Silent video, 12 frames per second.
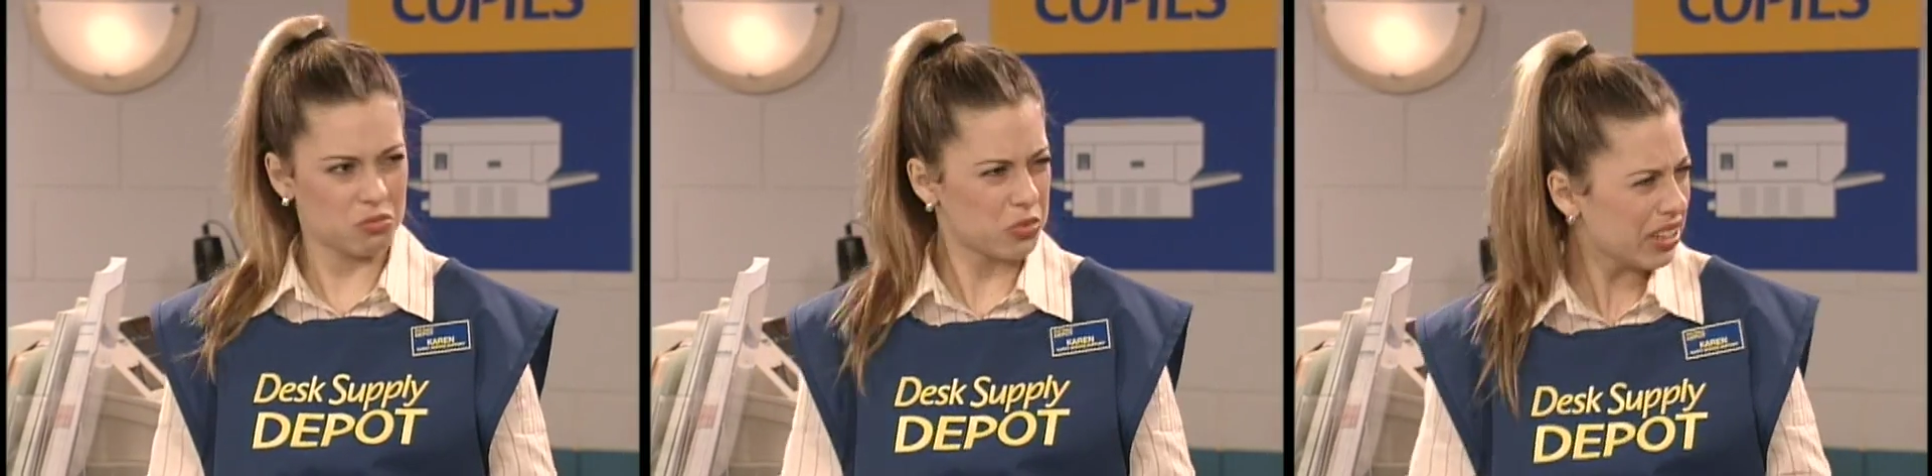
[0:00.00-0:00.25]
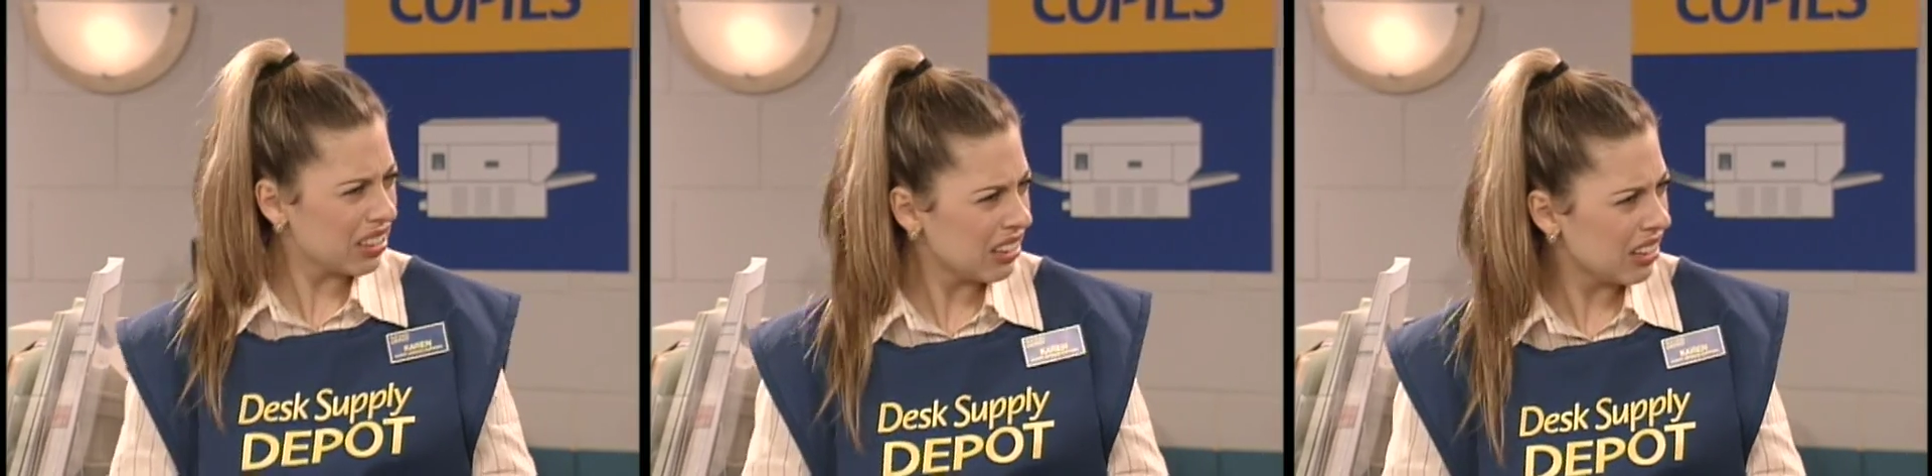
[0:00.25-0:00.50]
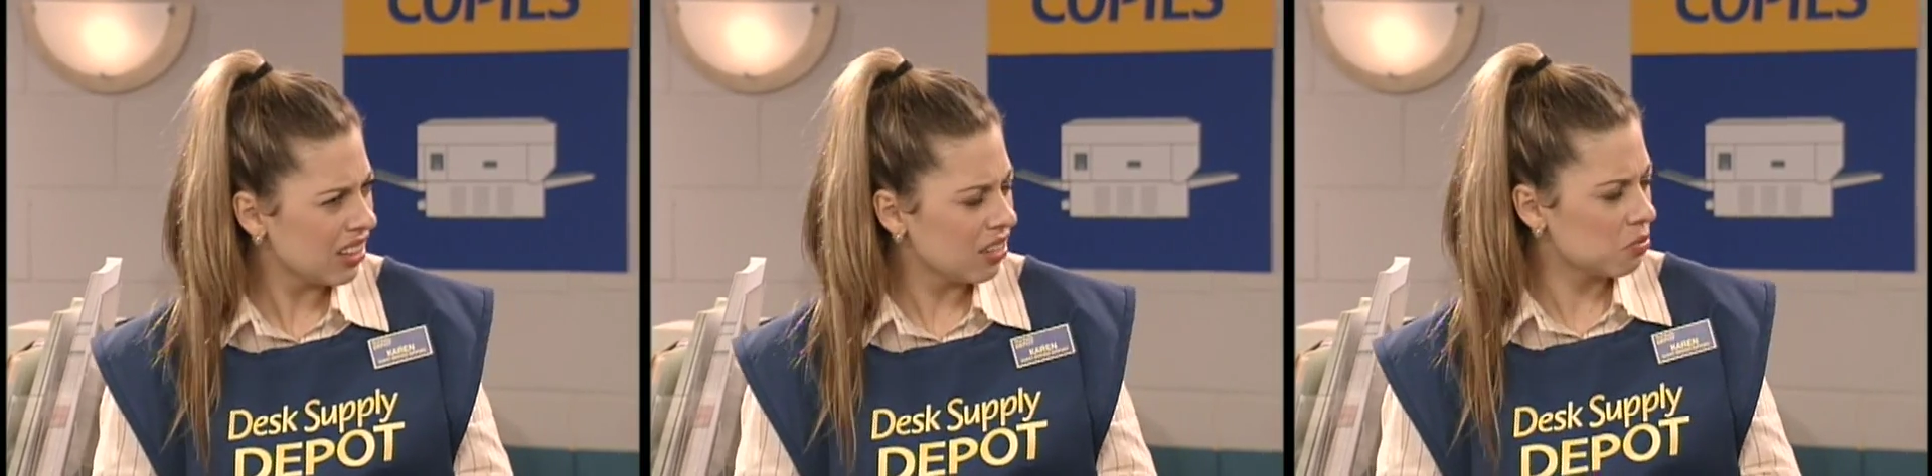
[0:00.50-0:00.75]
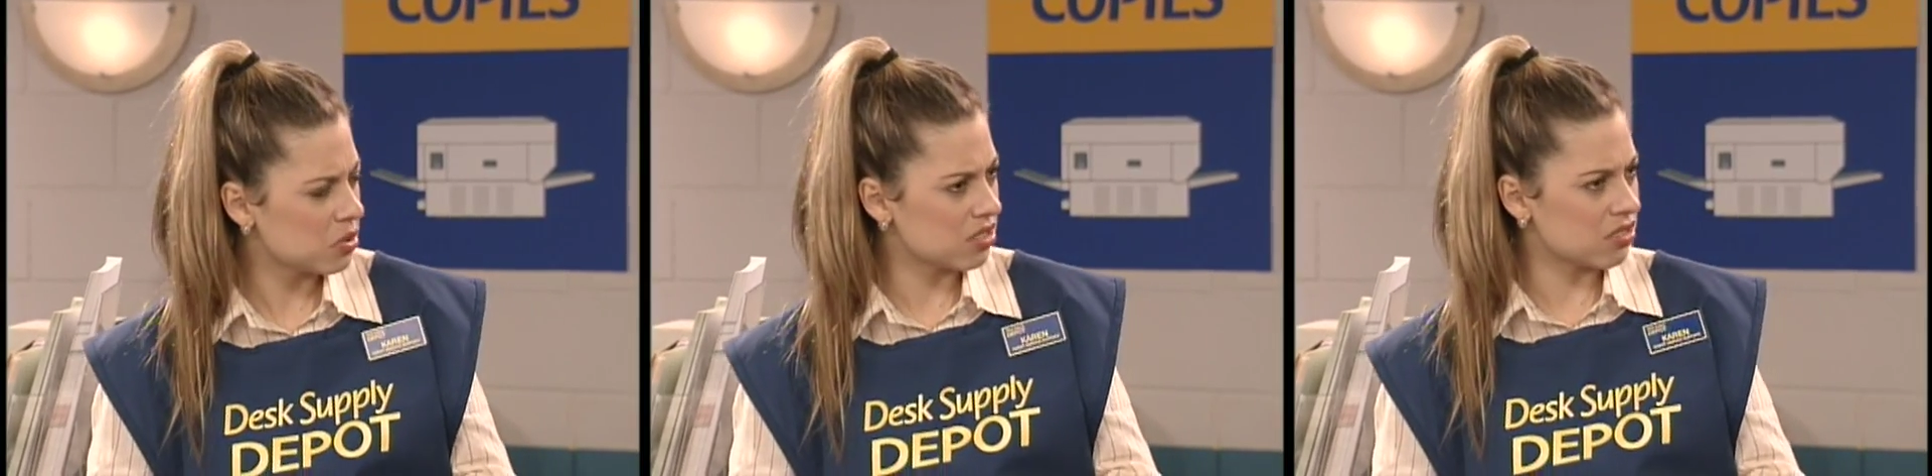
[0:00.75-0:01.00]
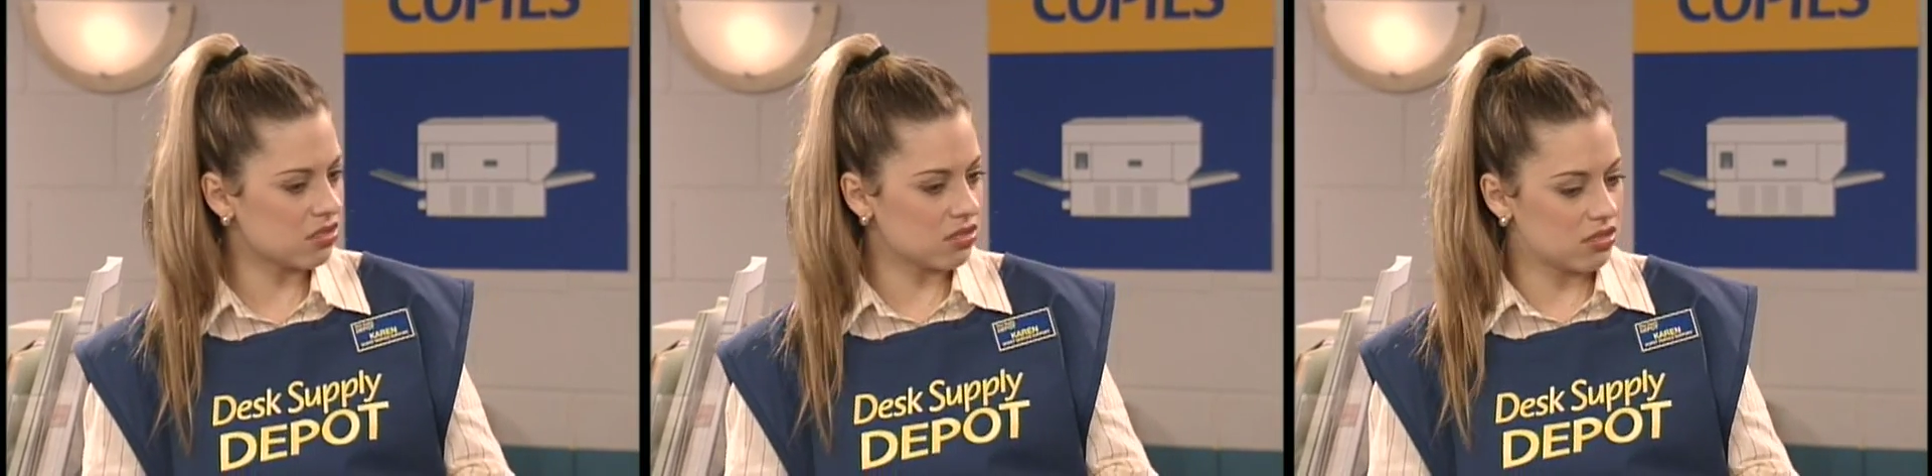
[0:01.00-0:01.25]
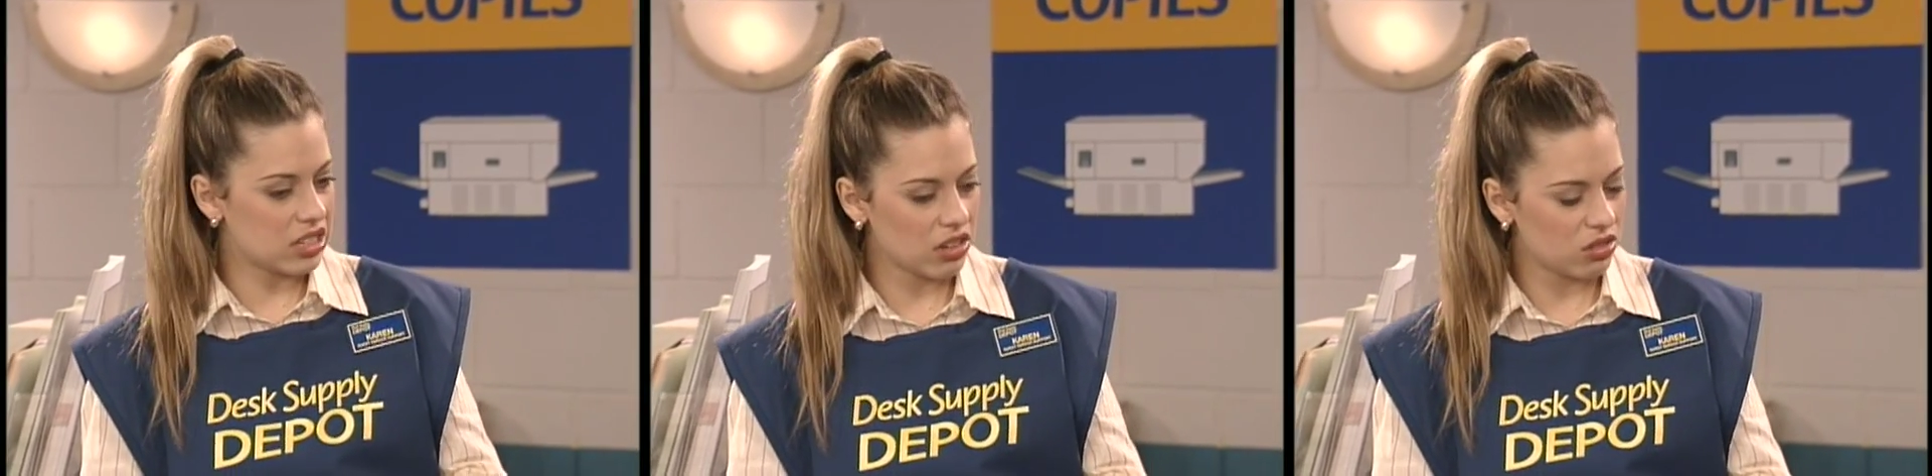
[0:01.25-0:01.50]
Really?
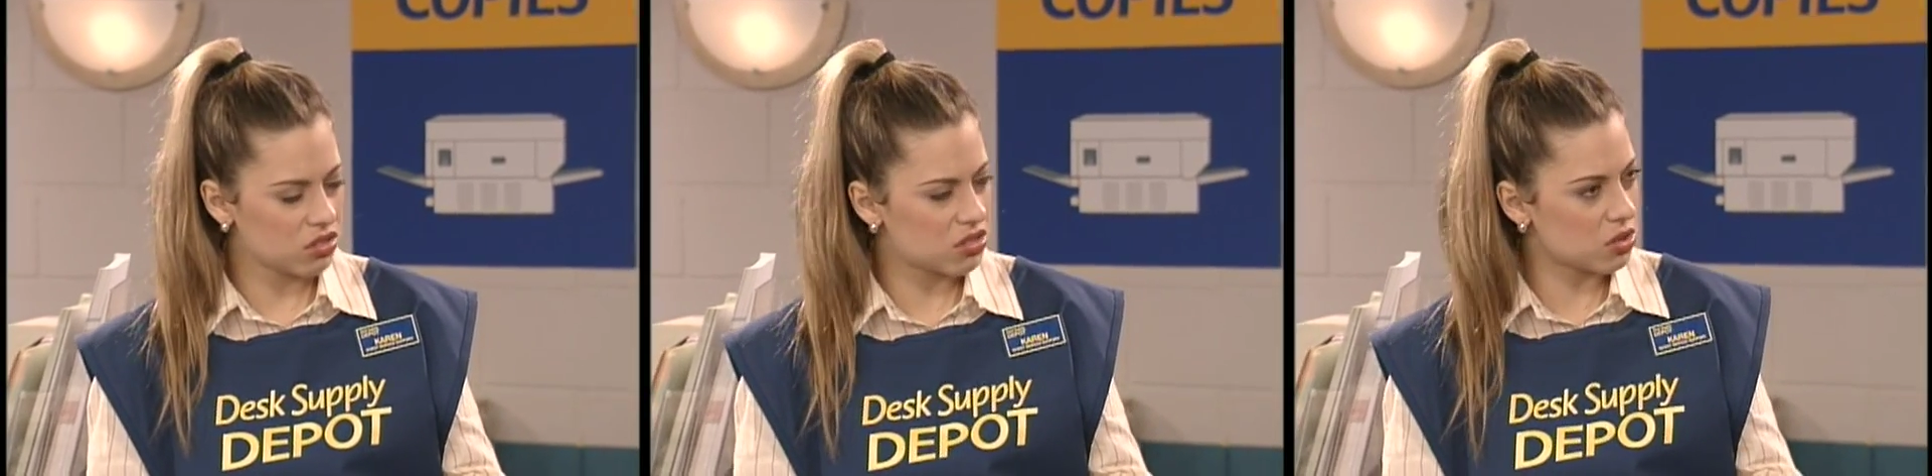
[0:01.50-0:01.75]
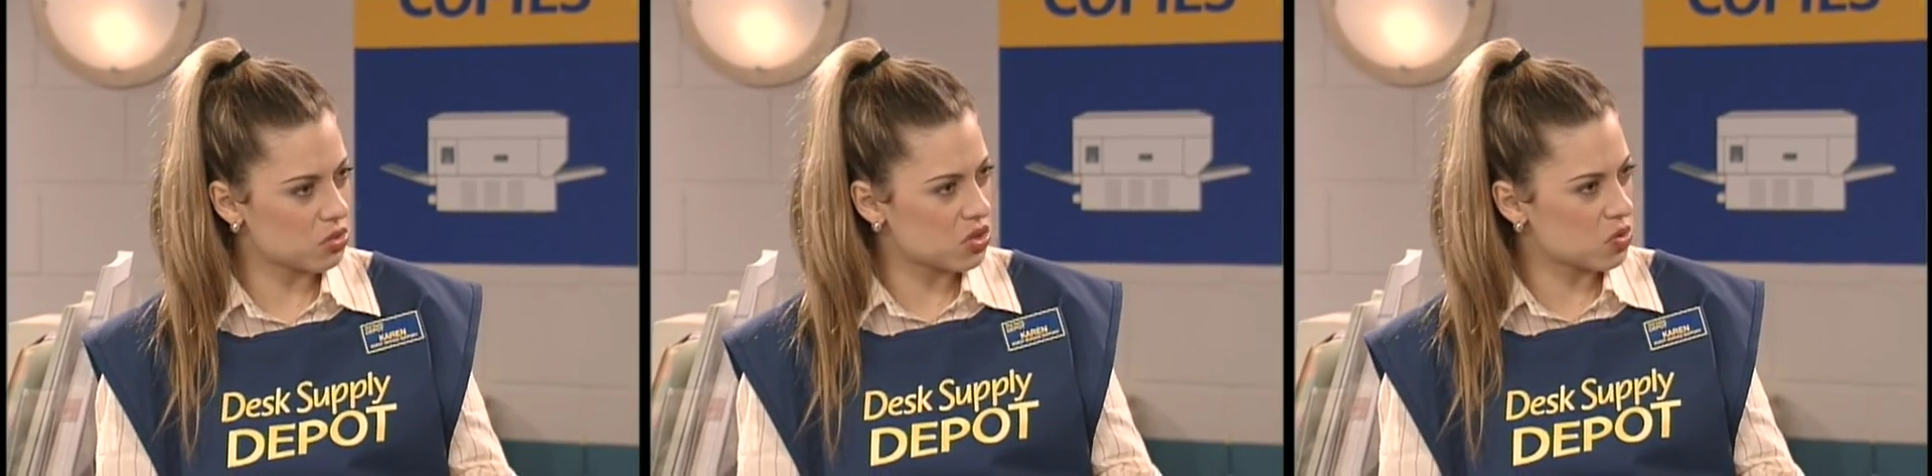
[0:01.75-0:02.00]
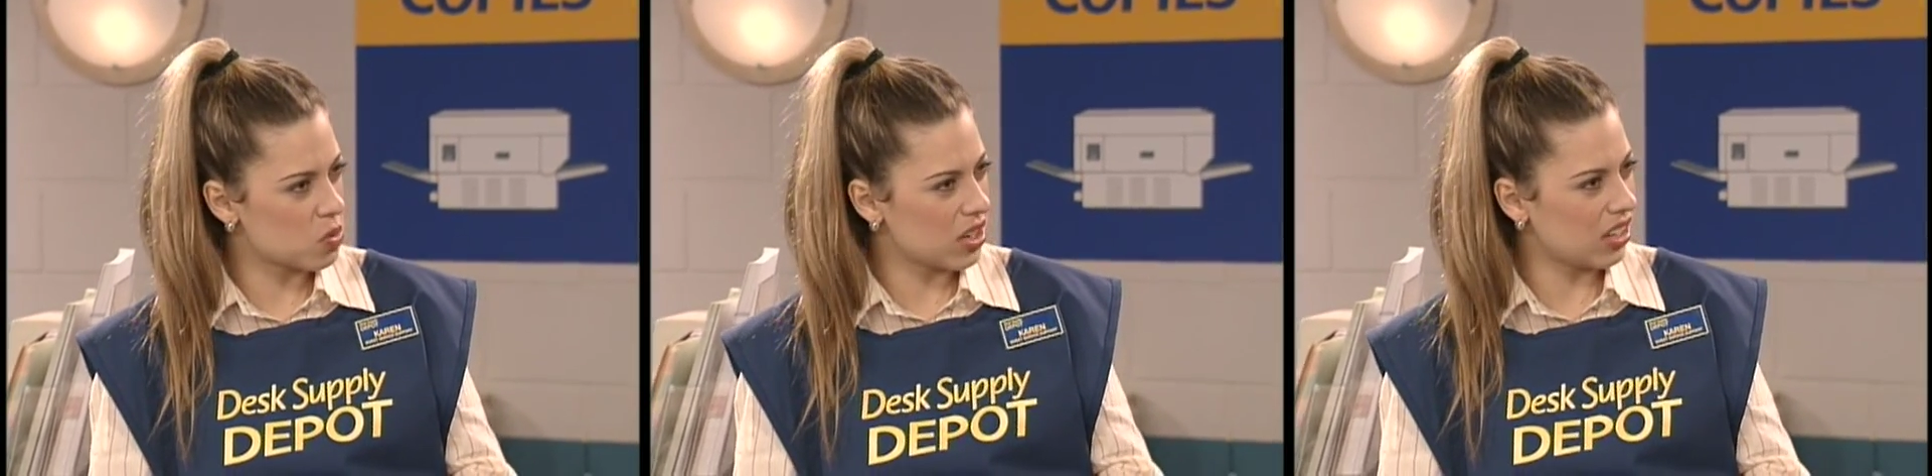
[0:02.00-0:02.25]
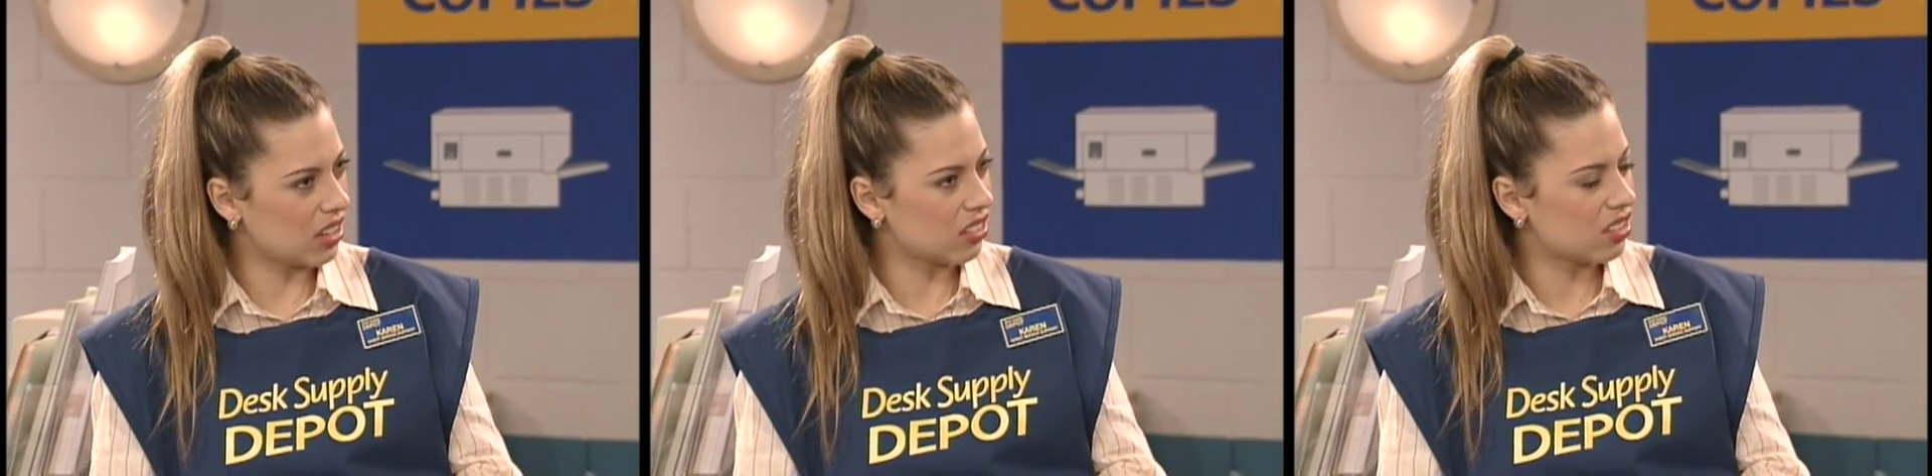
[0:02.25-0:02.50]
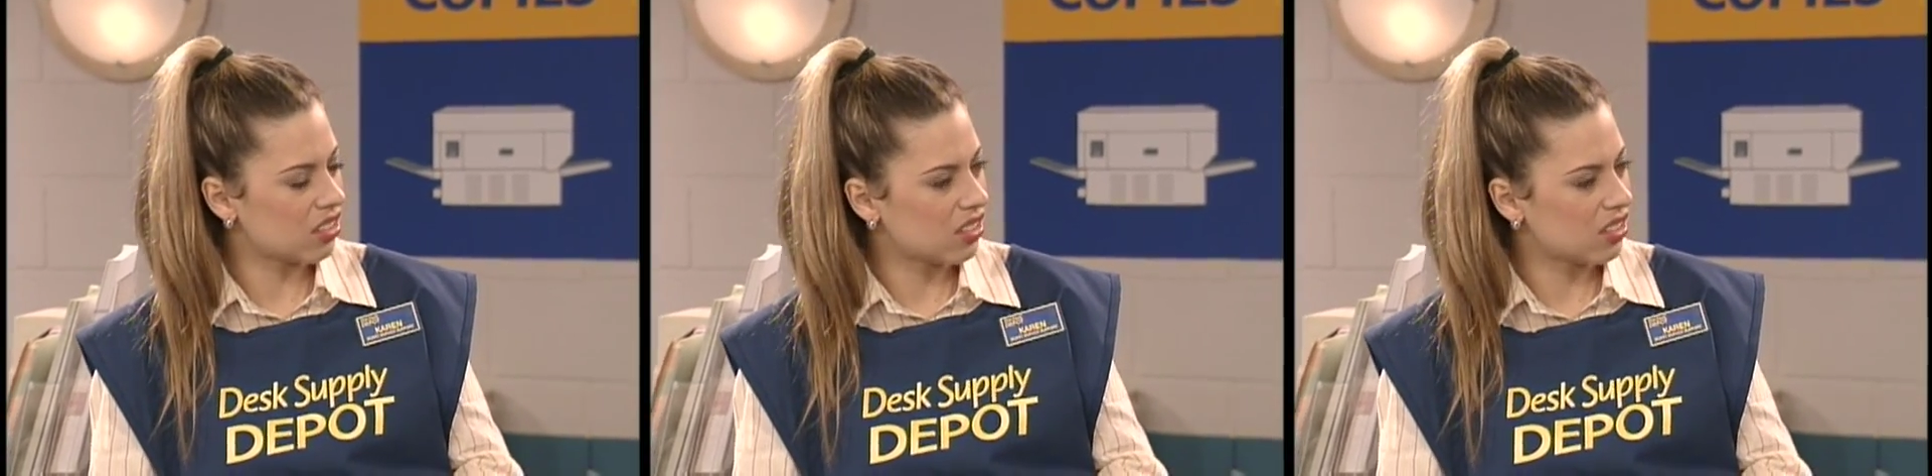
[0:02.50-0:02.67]
Daryl's so sweet.